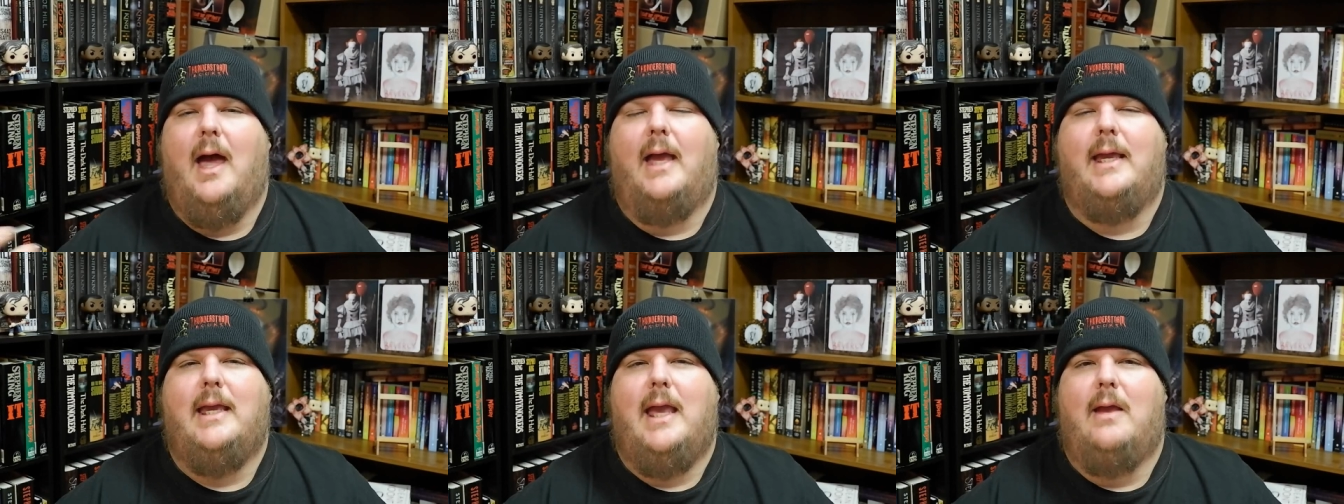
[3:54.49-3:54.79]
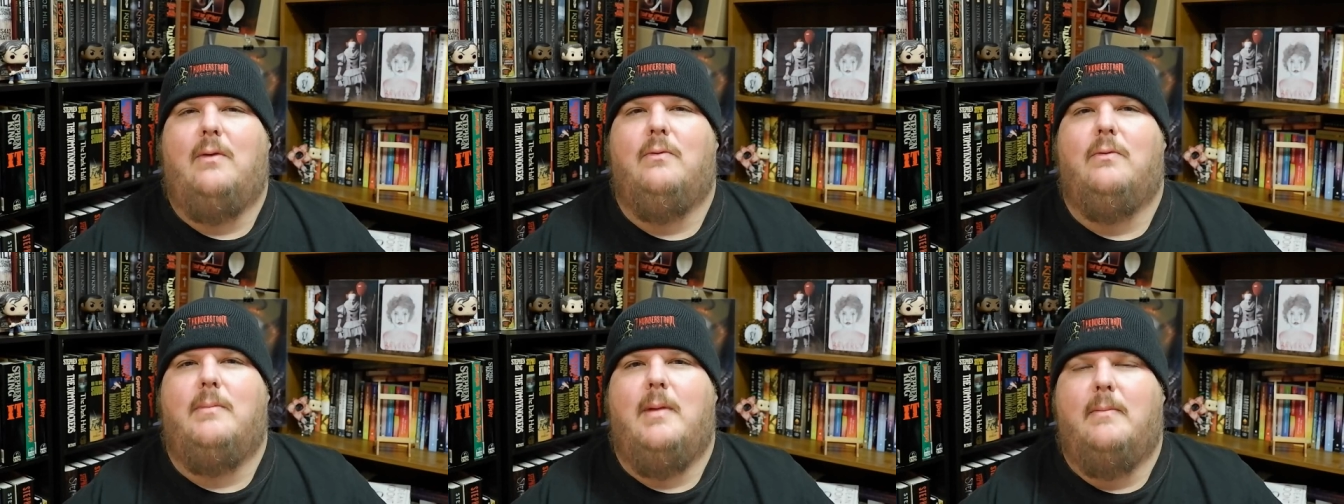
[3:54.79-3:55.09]
I
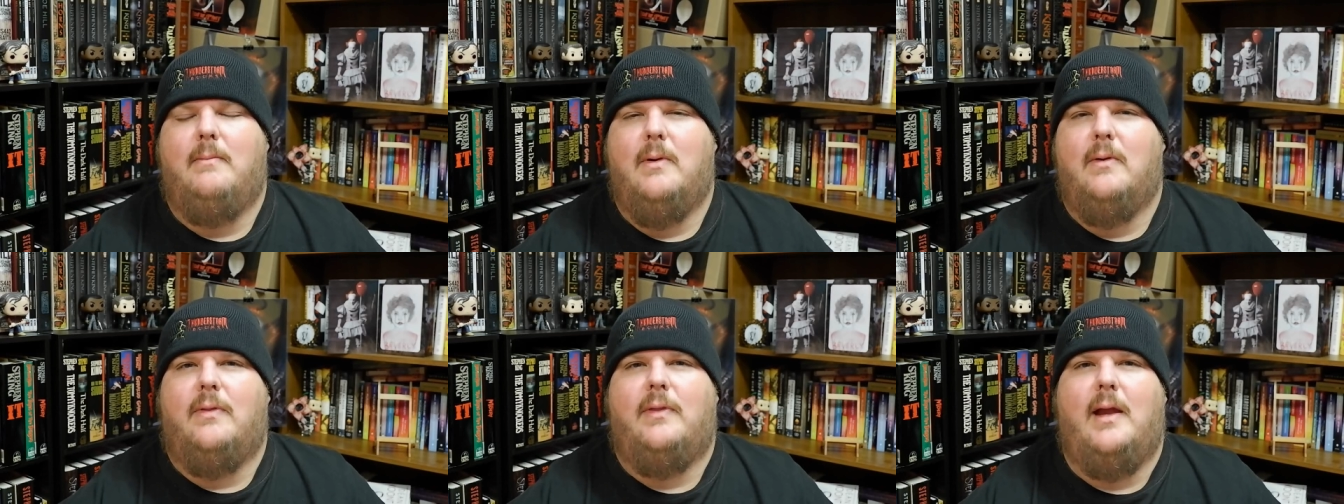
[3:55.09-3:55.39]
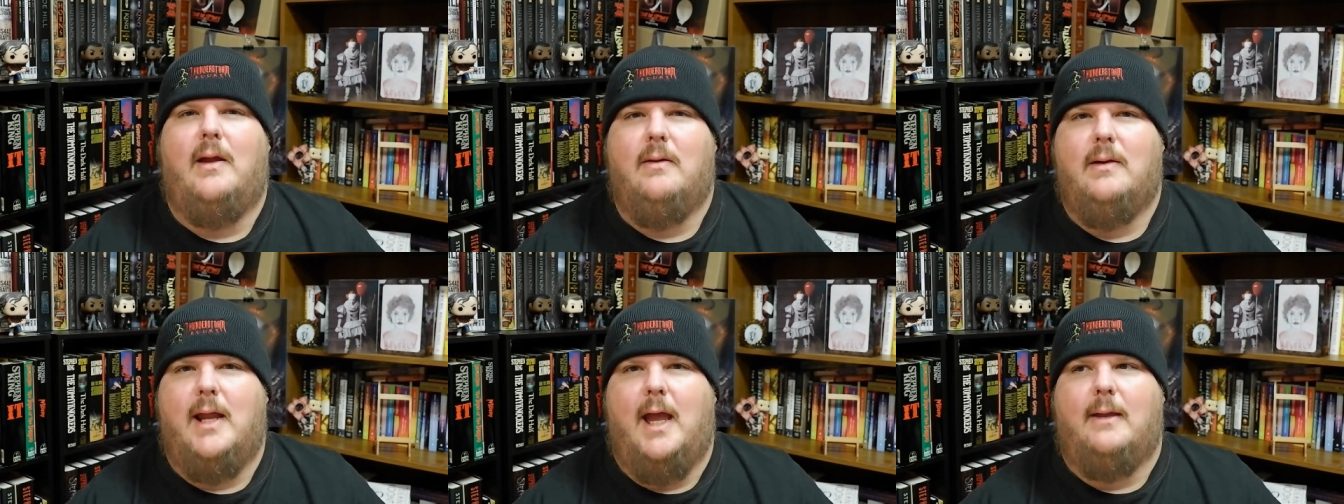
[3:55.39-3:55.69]
can't remember
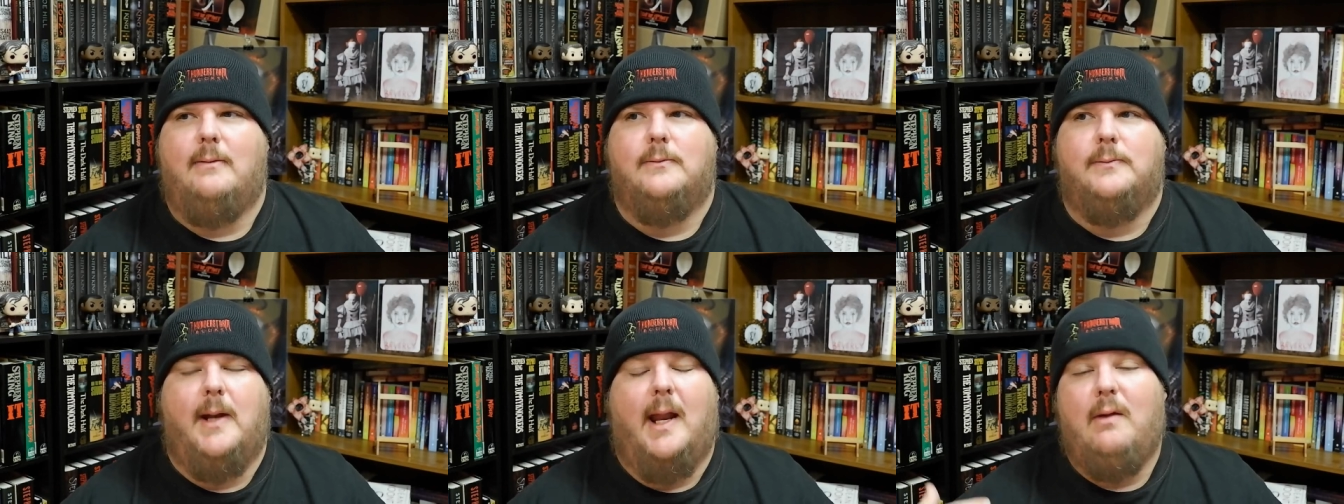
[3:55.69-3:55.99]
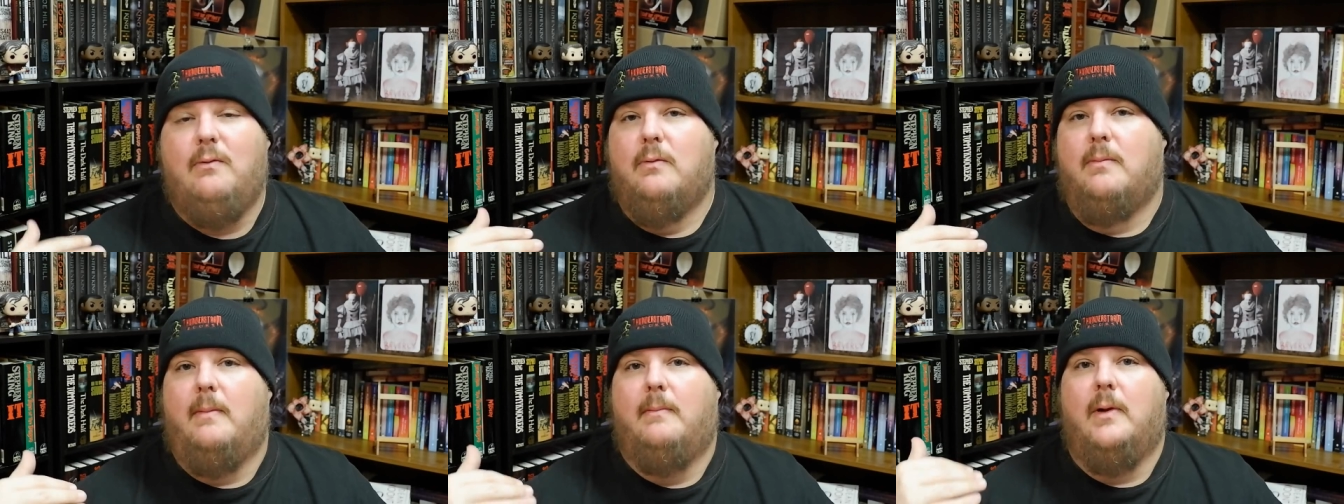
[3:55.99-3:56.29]
their names, but I
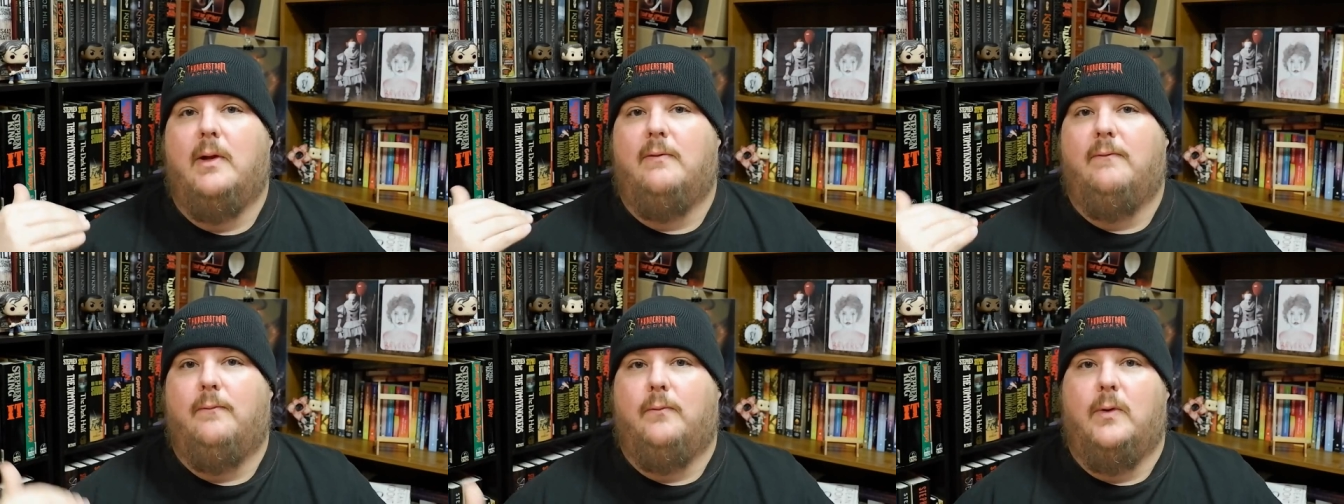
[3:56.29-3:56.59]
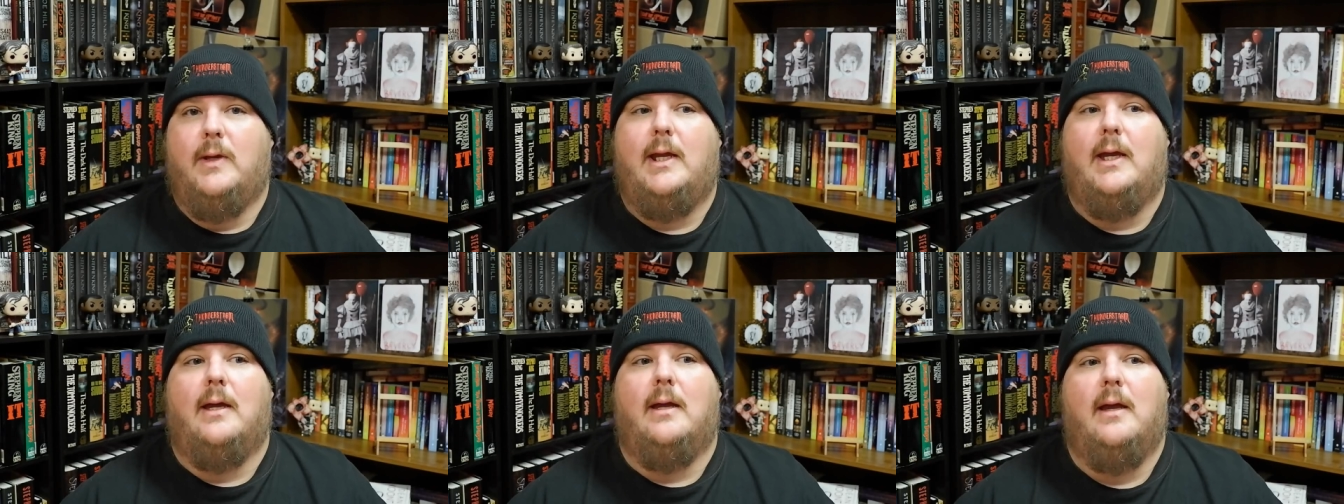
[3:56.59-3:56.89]
remember
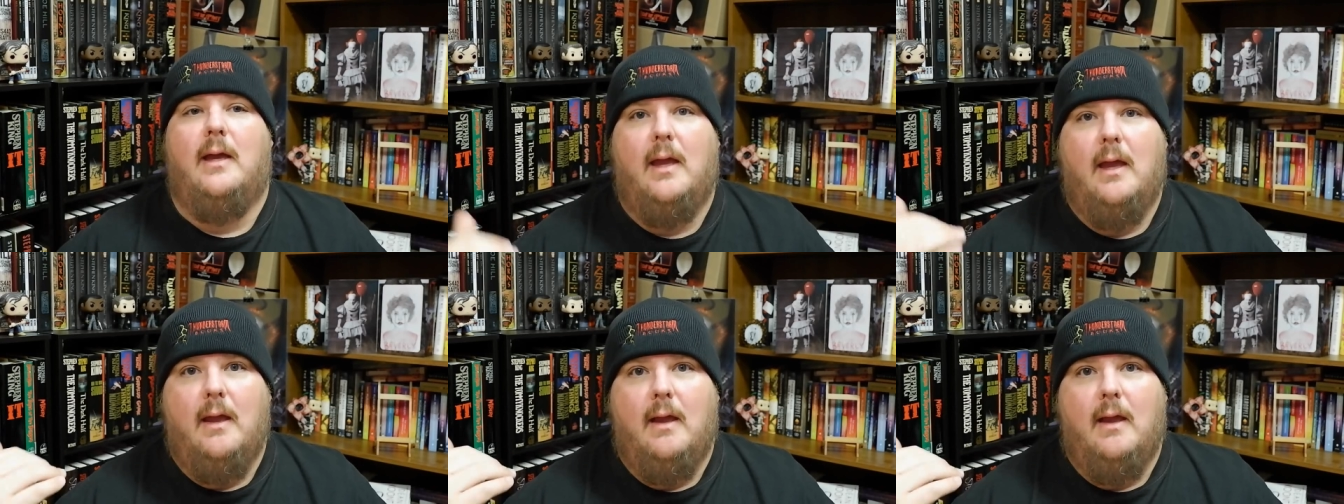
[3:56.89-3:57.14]
Rhea